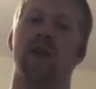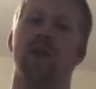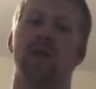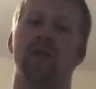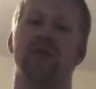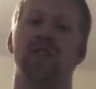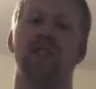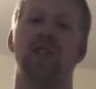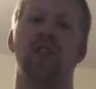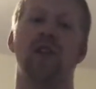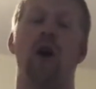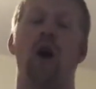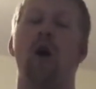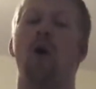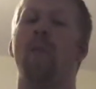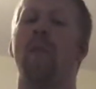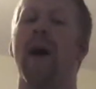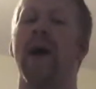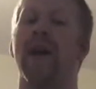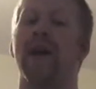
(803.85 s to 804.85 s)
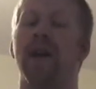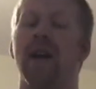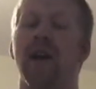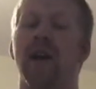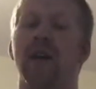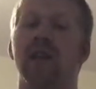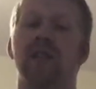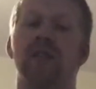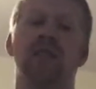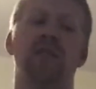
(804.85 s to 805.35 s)
see all my
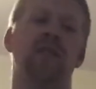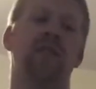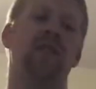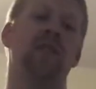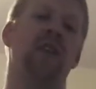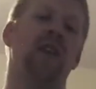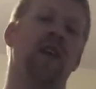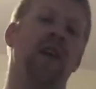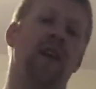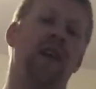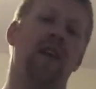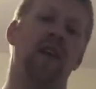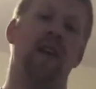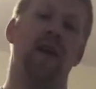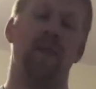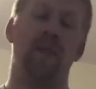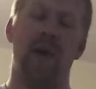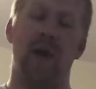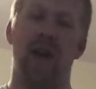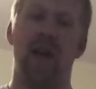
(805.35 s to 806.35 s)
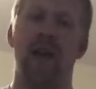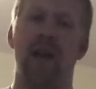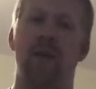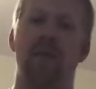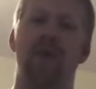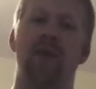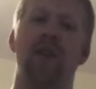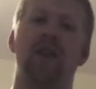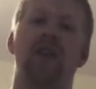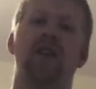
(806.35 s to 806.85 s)
guns and my
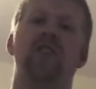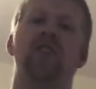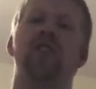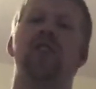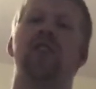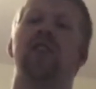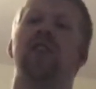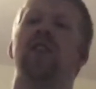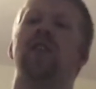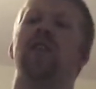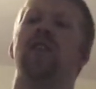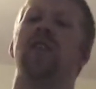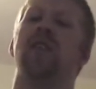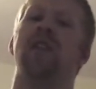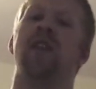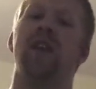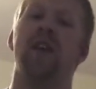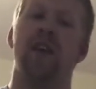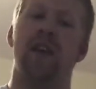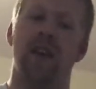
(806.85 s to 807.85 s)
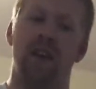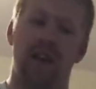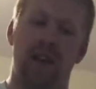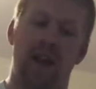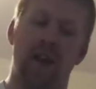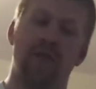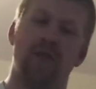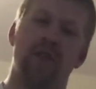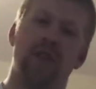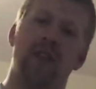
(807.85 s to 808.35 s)
ammunition and
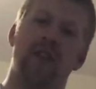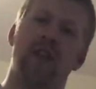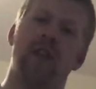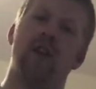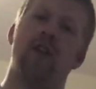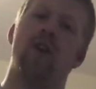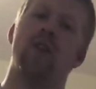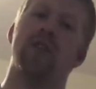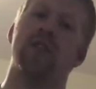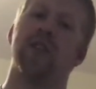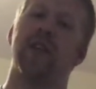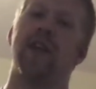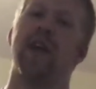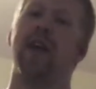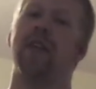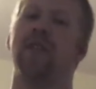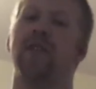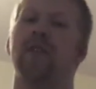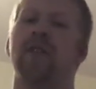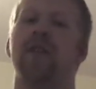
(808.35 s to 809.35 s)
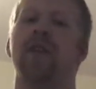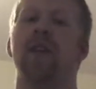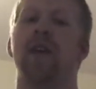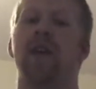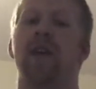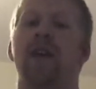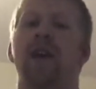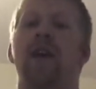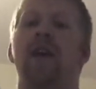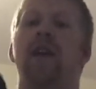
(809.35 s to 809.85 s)
everything all together,
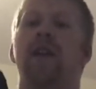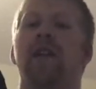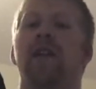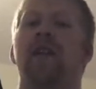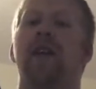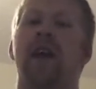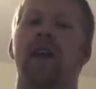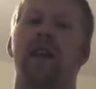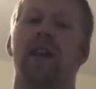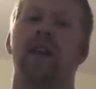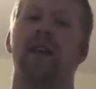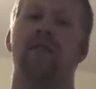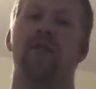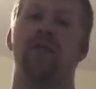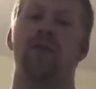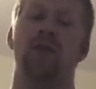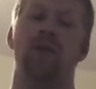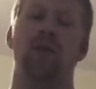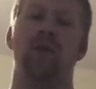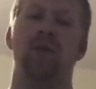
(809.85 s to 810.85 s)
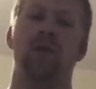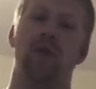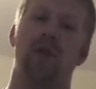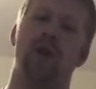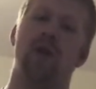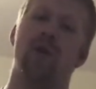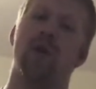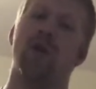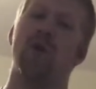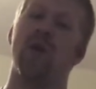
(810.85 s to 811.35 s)
and kind of give you,
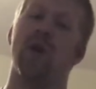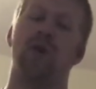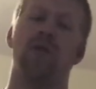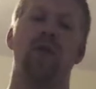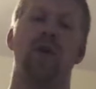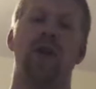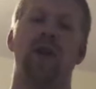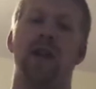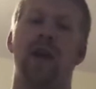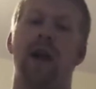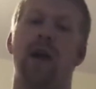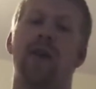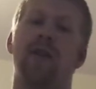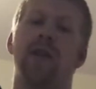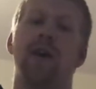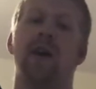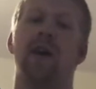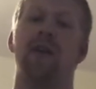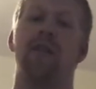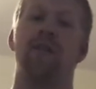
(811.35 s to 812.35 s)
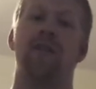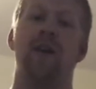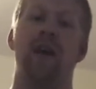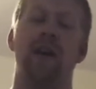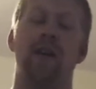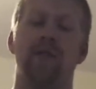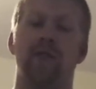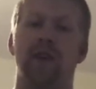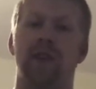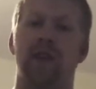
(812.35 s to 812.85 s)
a quick rundown of
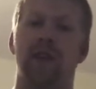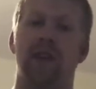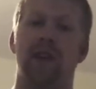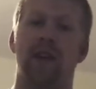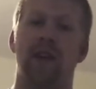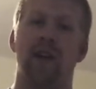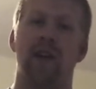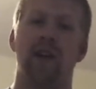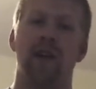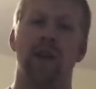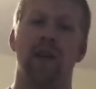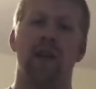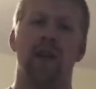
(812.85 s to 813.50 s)
everything.